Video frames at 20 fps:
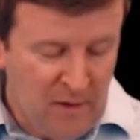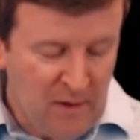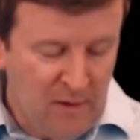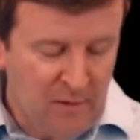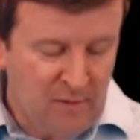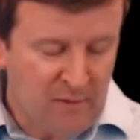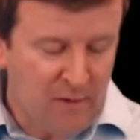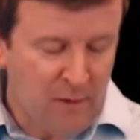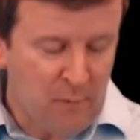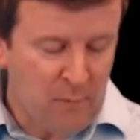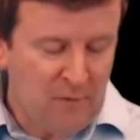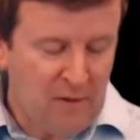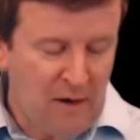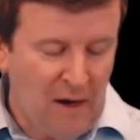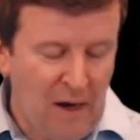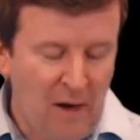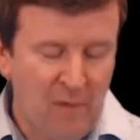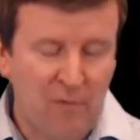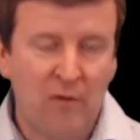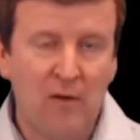It seems to
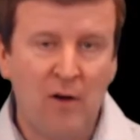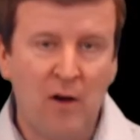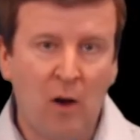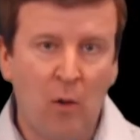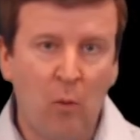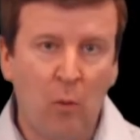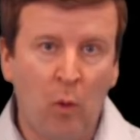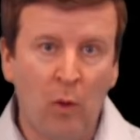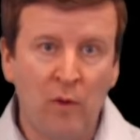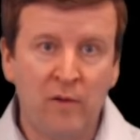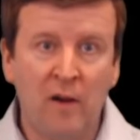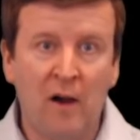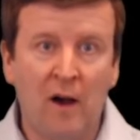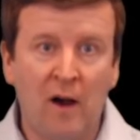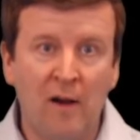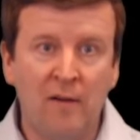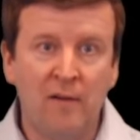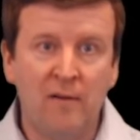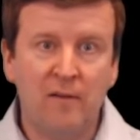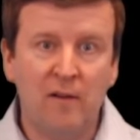have a
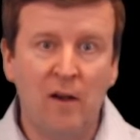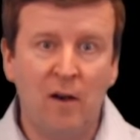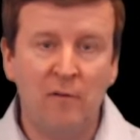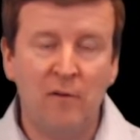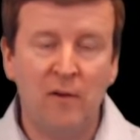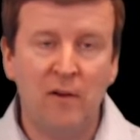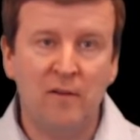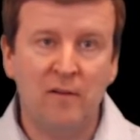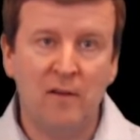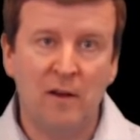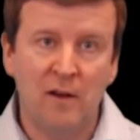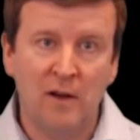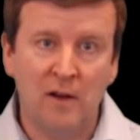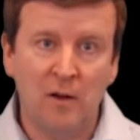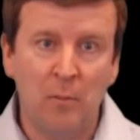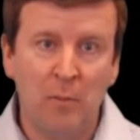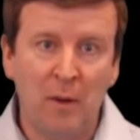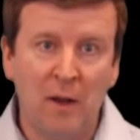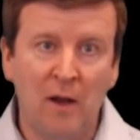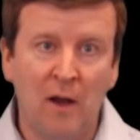water-ice surface, a
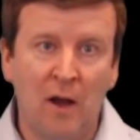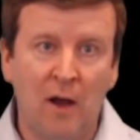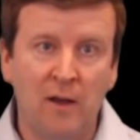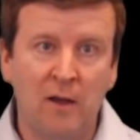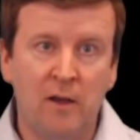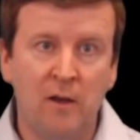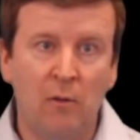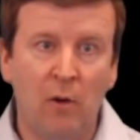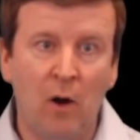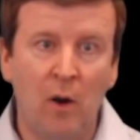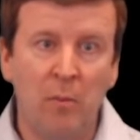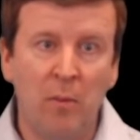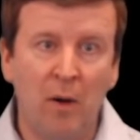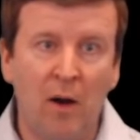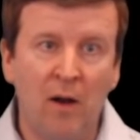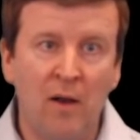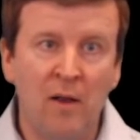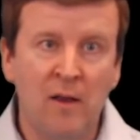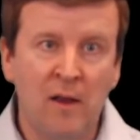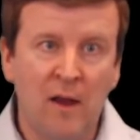little bit like
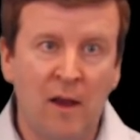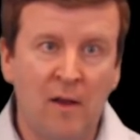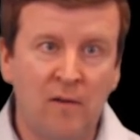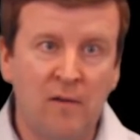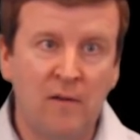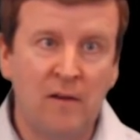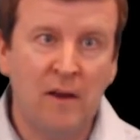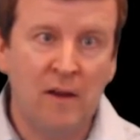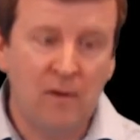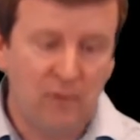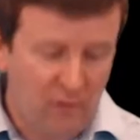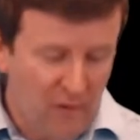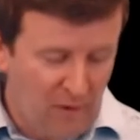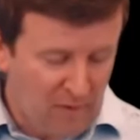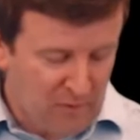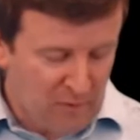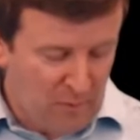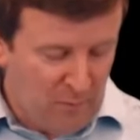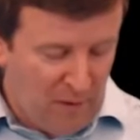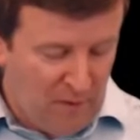Europa, hence the
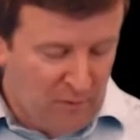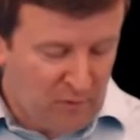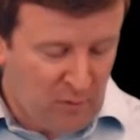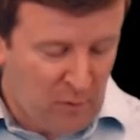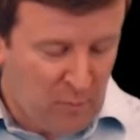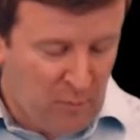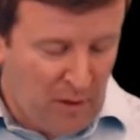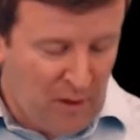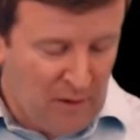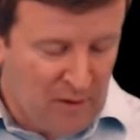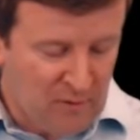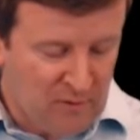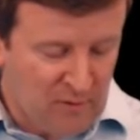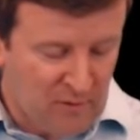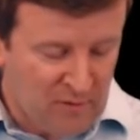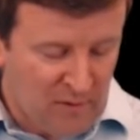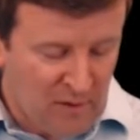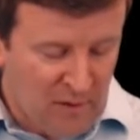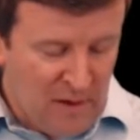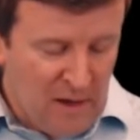interest from
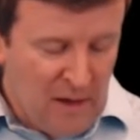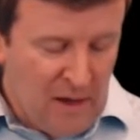astrobiologists,